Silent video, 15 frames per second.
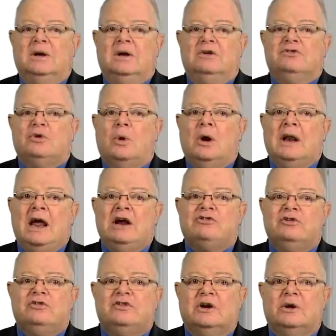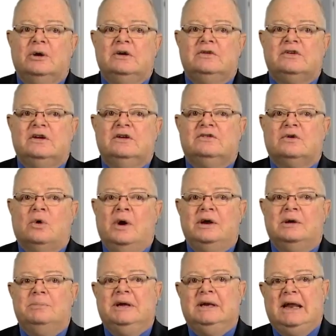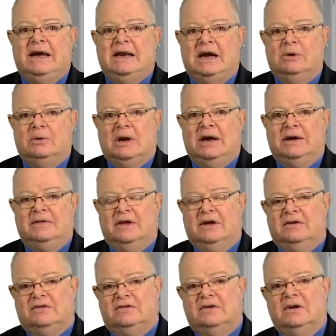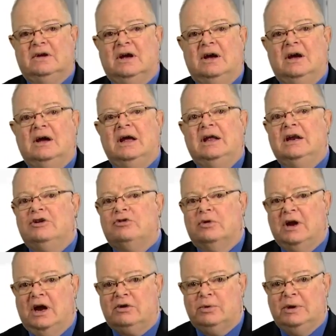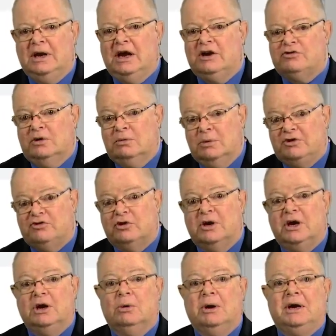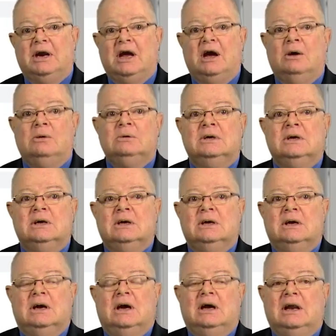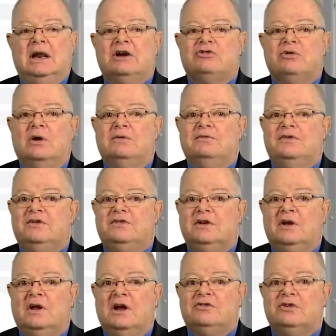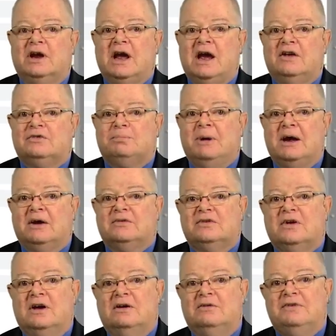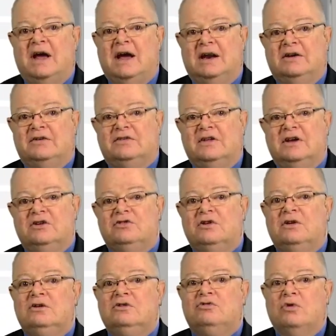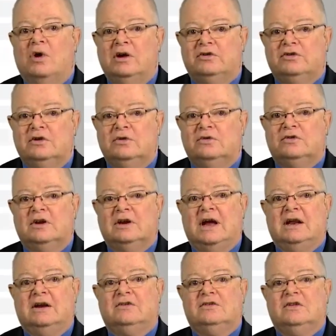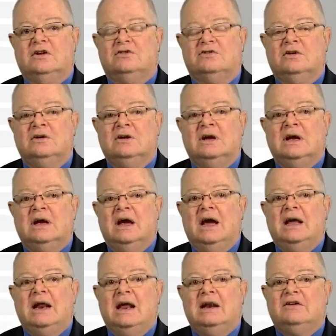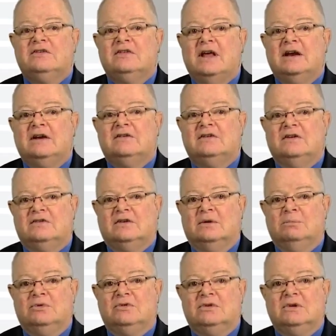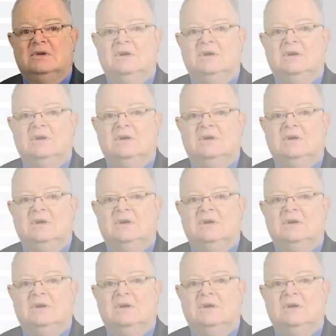So, our lecture series is going to be laid out like this uh, an introductory lecture, which you're hearing now, a lecture on physiologic aspects of anesthesia, drugs used in anesthesia, and anesthetic systems.